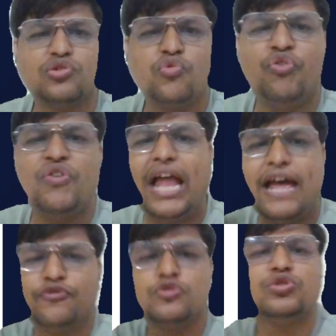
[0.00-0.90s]
So we will
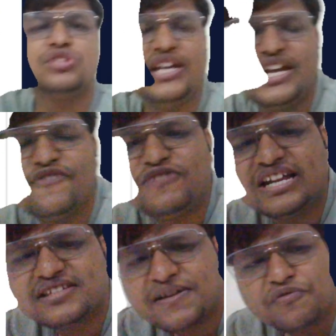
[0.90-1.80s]
have to see if
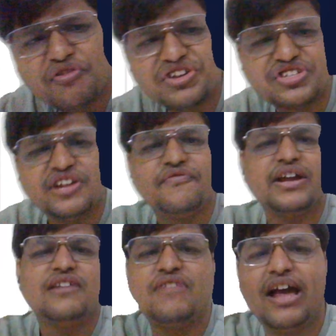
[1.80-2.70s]
there is some question
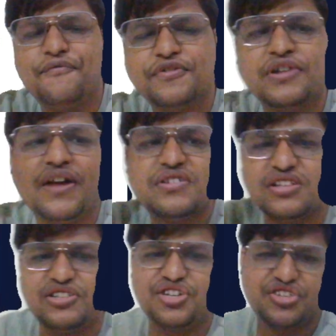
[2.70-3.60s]
where we have to give a
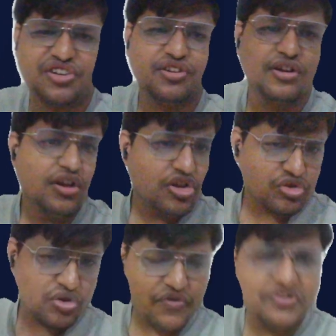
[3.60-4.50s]
suggestion.
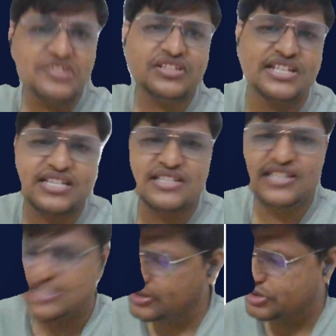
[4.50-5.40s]
So we will suggest
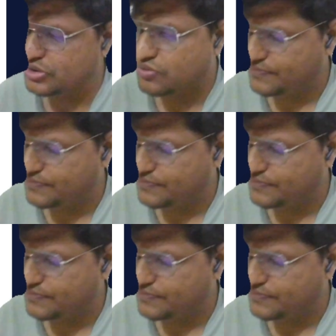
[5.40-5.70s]
this also.